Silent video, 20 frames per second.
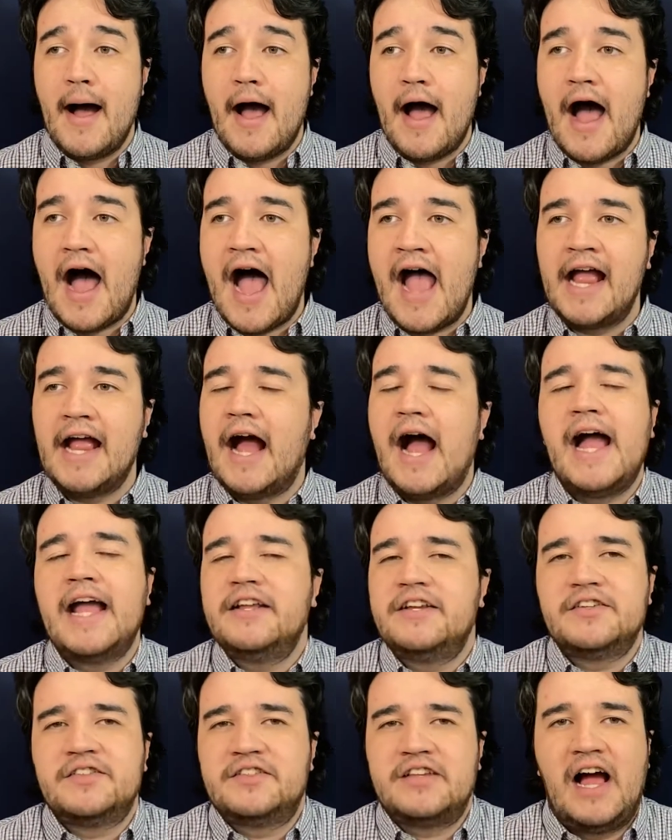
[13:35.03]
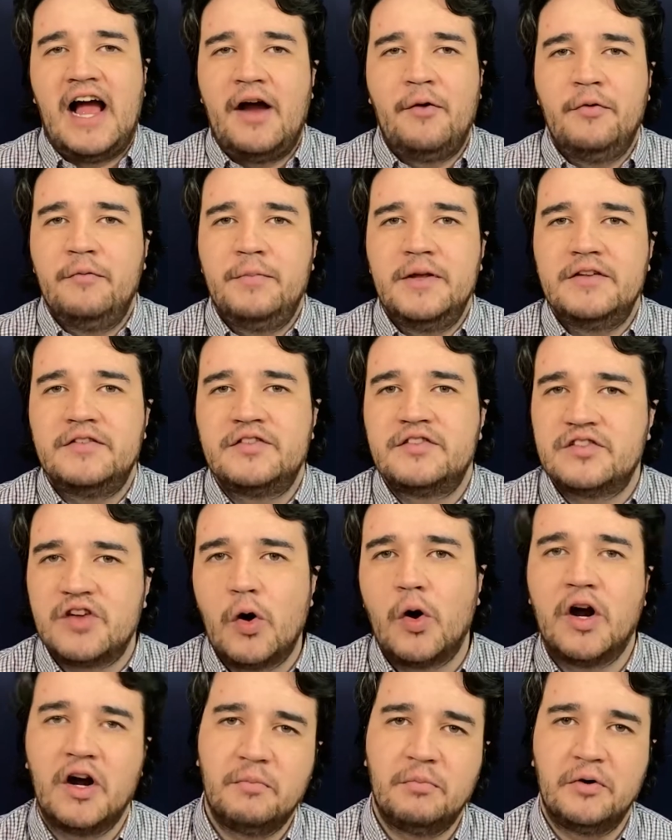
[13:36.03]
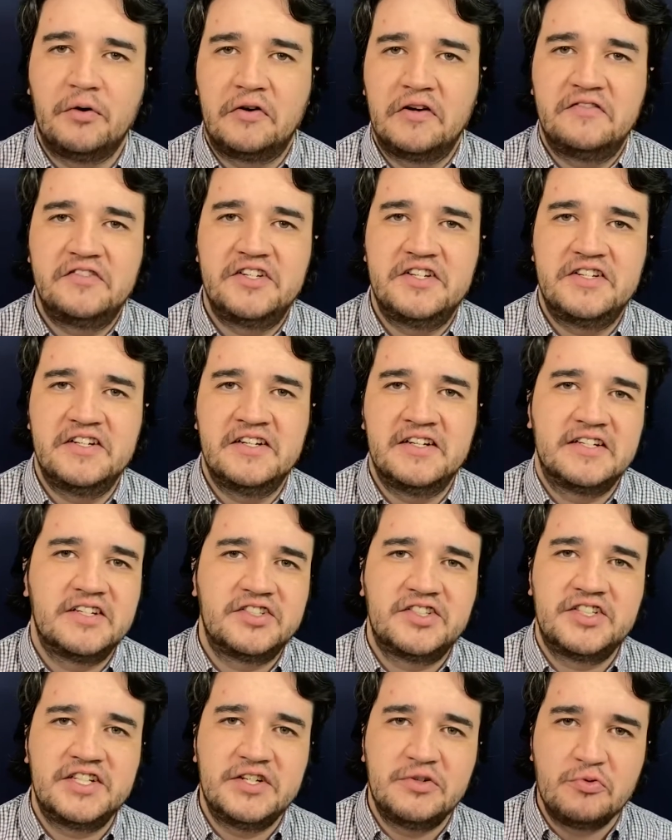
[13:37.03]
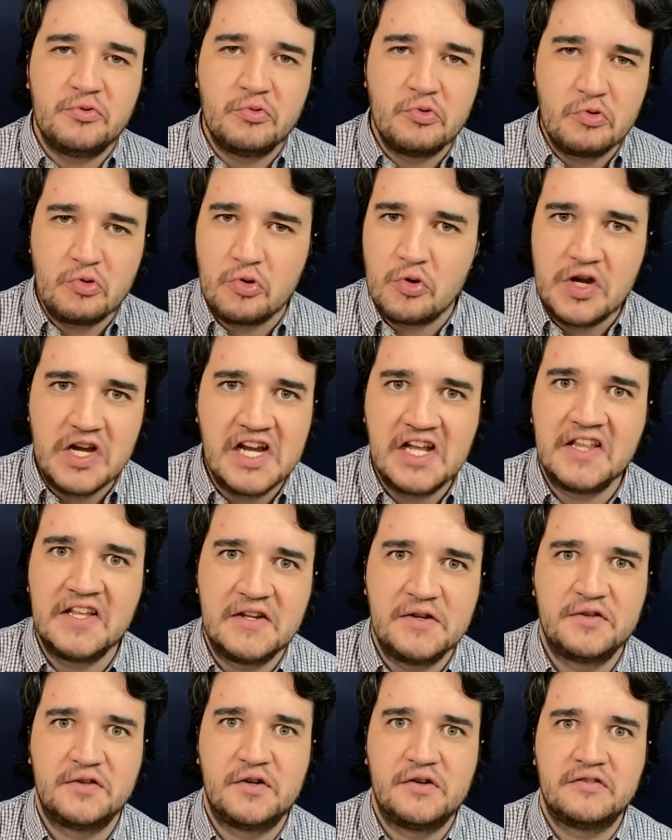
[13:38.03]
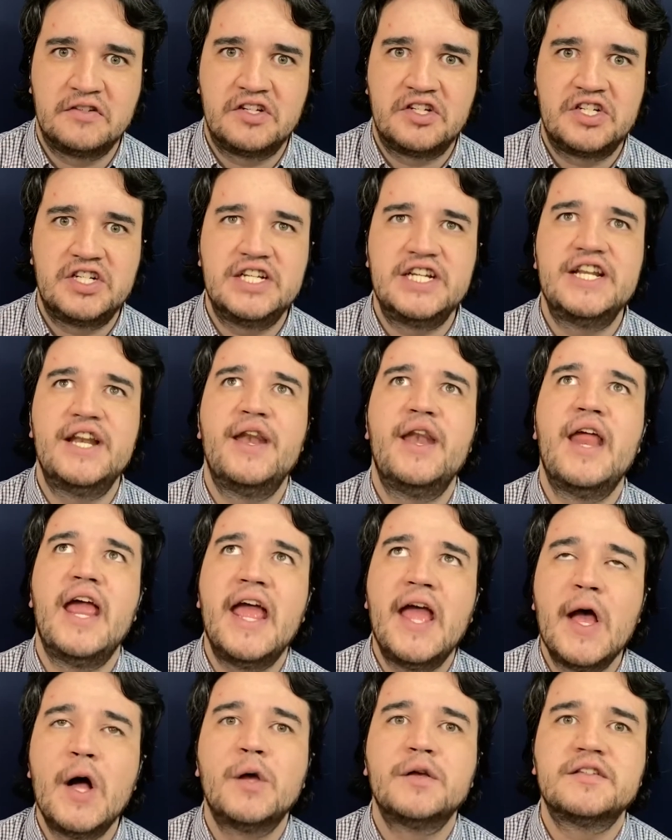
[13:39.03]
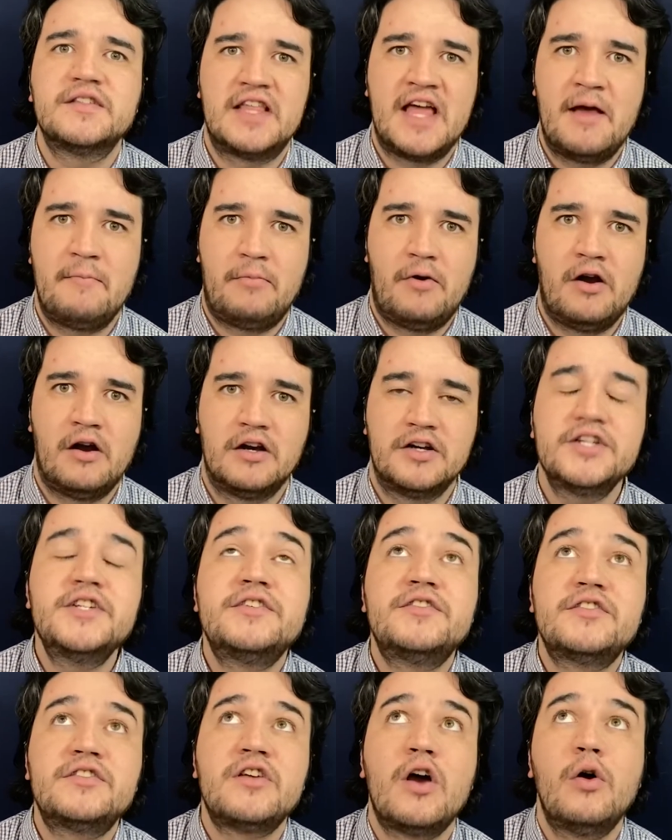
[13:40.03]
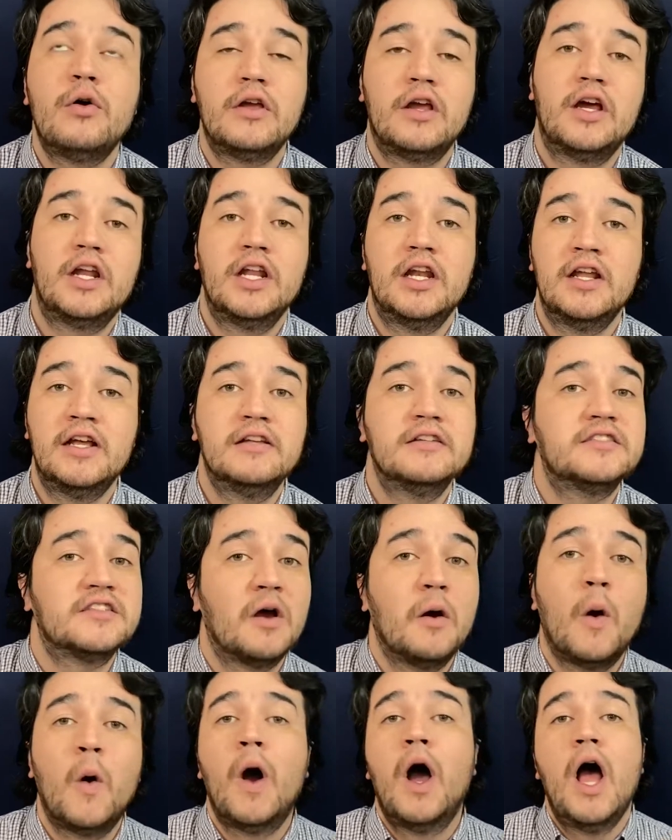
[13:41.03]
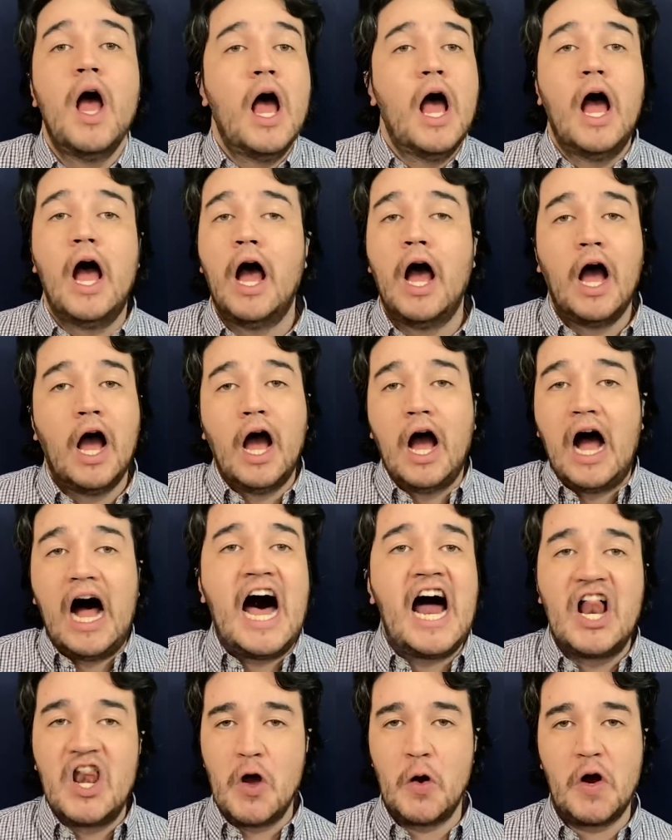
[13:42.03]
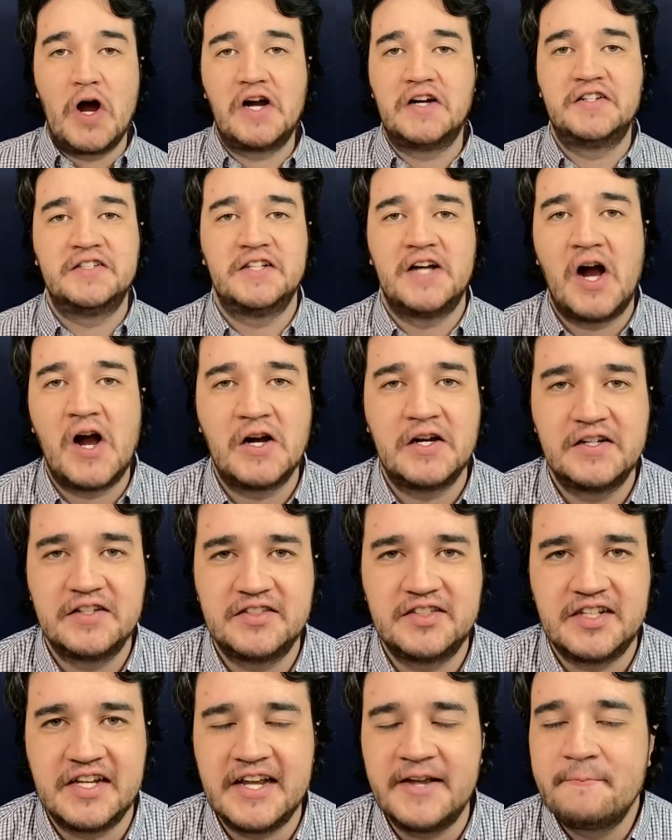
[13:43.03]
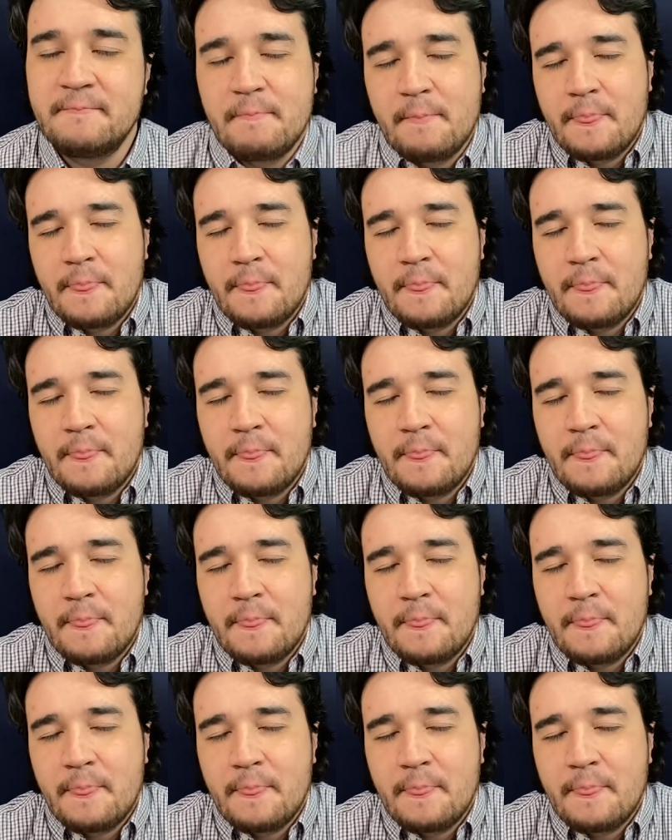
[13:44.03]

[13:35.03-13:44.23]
I would be so heartbroken if she didn't, because she really deserves it. She nails that part. She's so good in it. So I don't know. Hard to say.